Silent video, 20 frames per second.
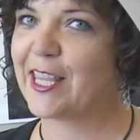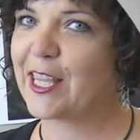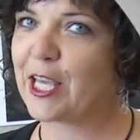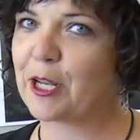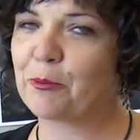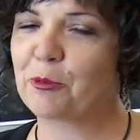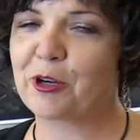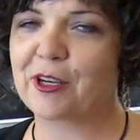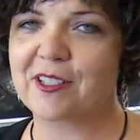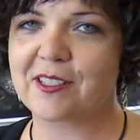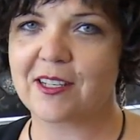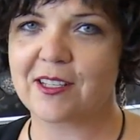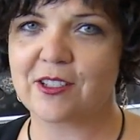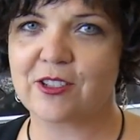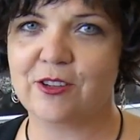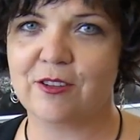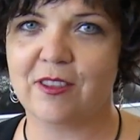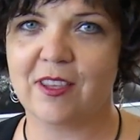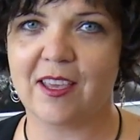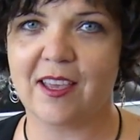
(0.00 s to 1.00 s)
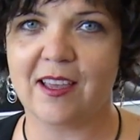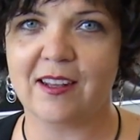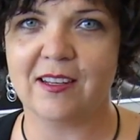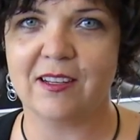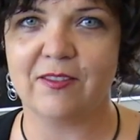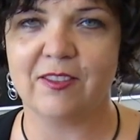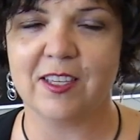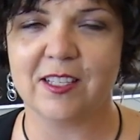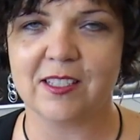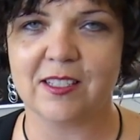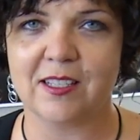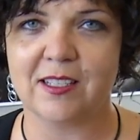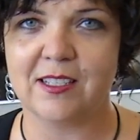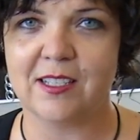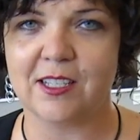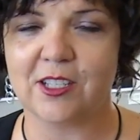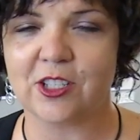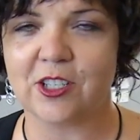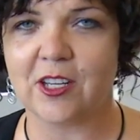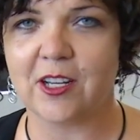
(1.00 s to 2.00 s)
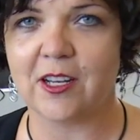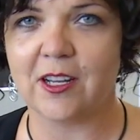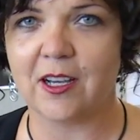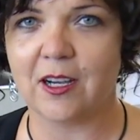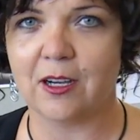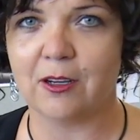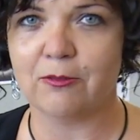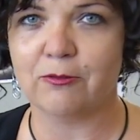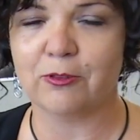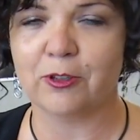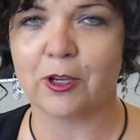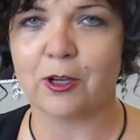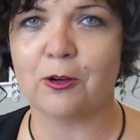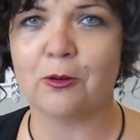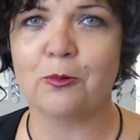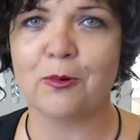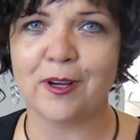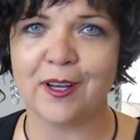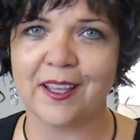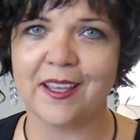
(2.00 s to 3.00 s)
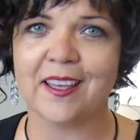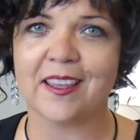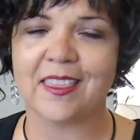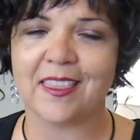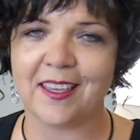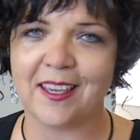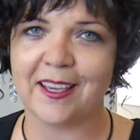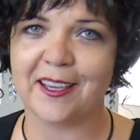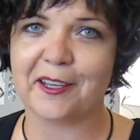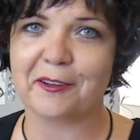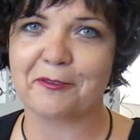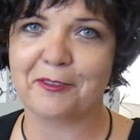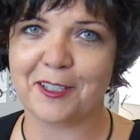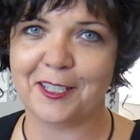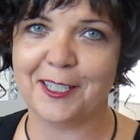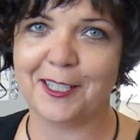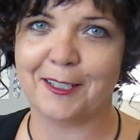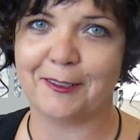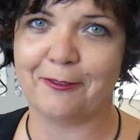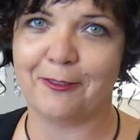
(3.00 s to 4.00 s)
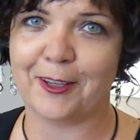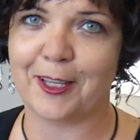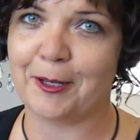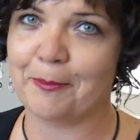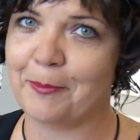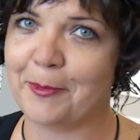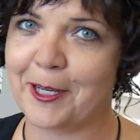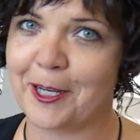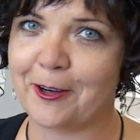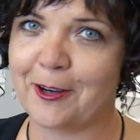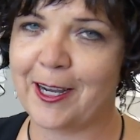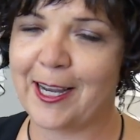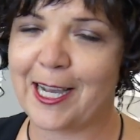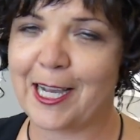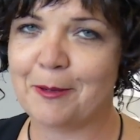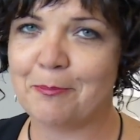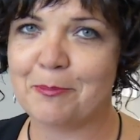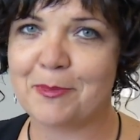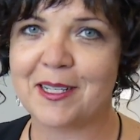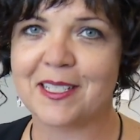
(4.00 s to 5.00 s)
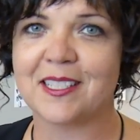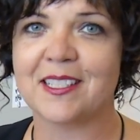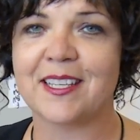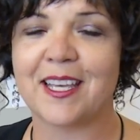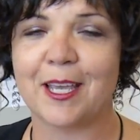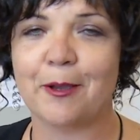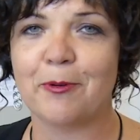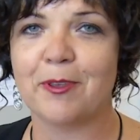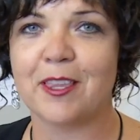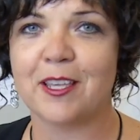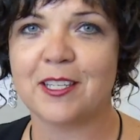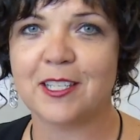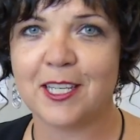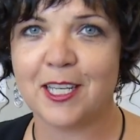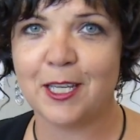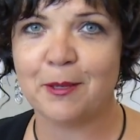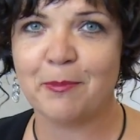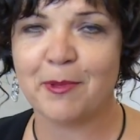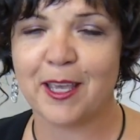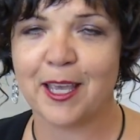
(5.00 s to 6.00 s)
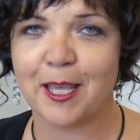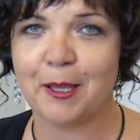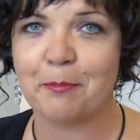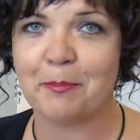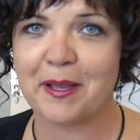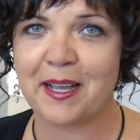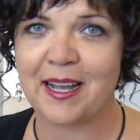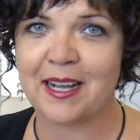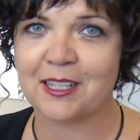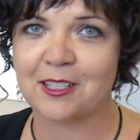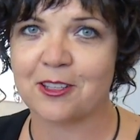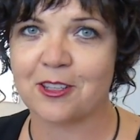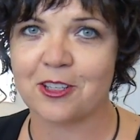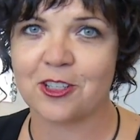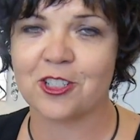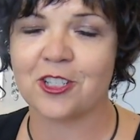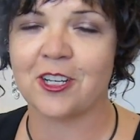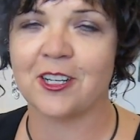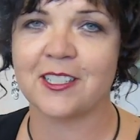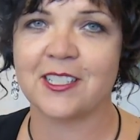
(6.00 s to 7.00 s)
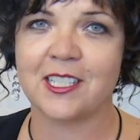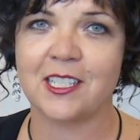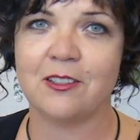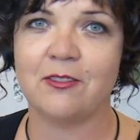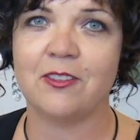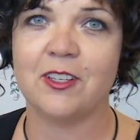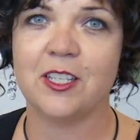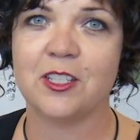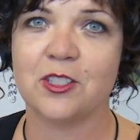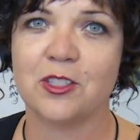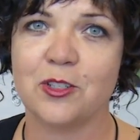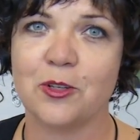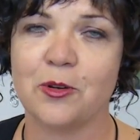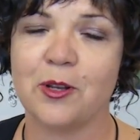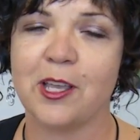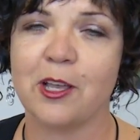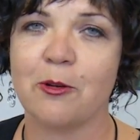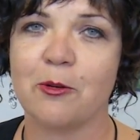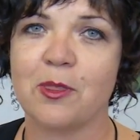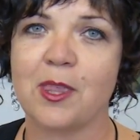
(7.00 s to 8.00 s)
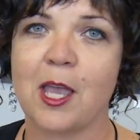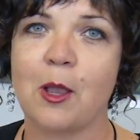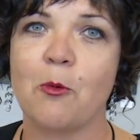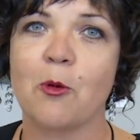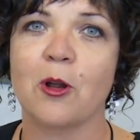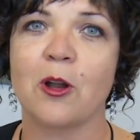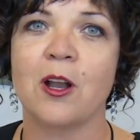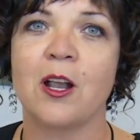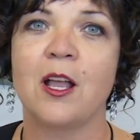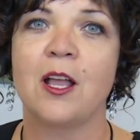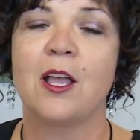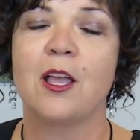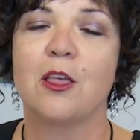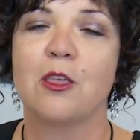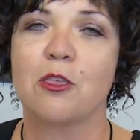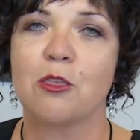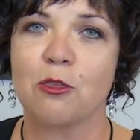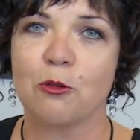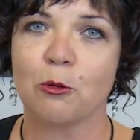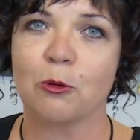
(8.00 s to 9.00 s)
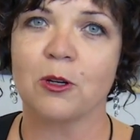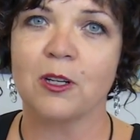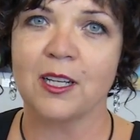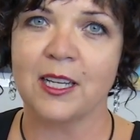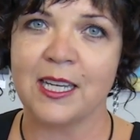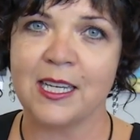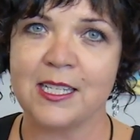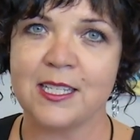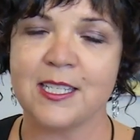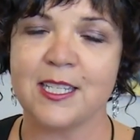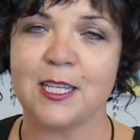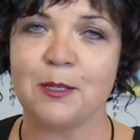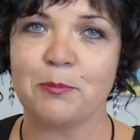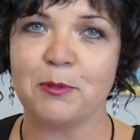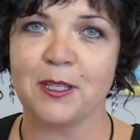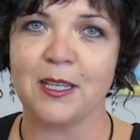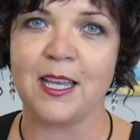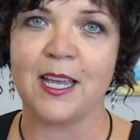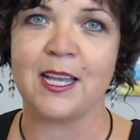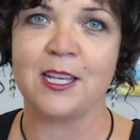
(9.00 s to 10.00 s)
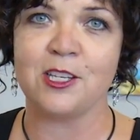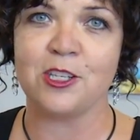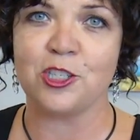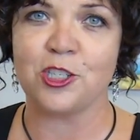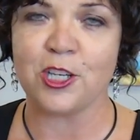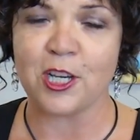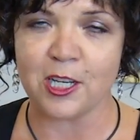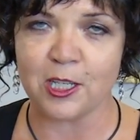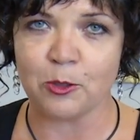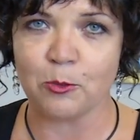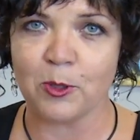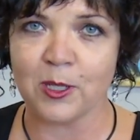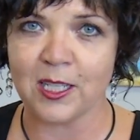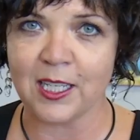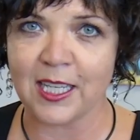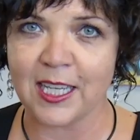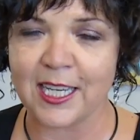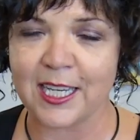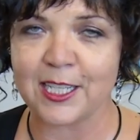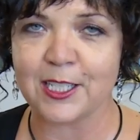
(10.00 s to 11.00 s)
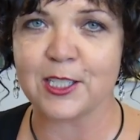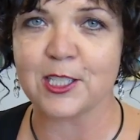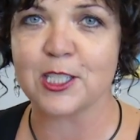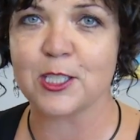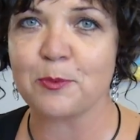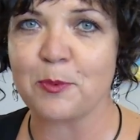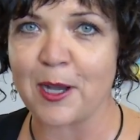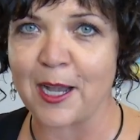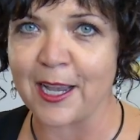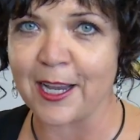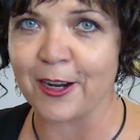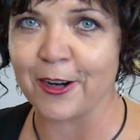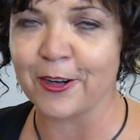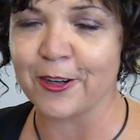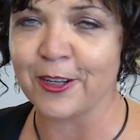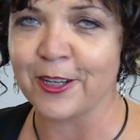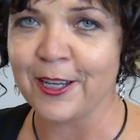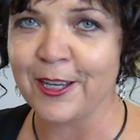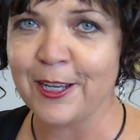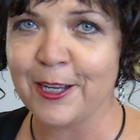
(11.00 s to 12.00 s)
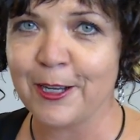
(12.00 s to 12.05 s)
That brings us to the end of this edition of Go. What do you think of Cliff and Mary? I must say, when the team came back to the Shaw TV studio, they were thoroughly, deeply, and genuinely inspired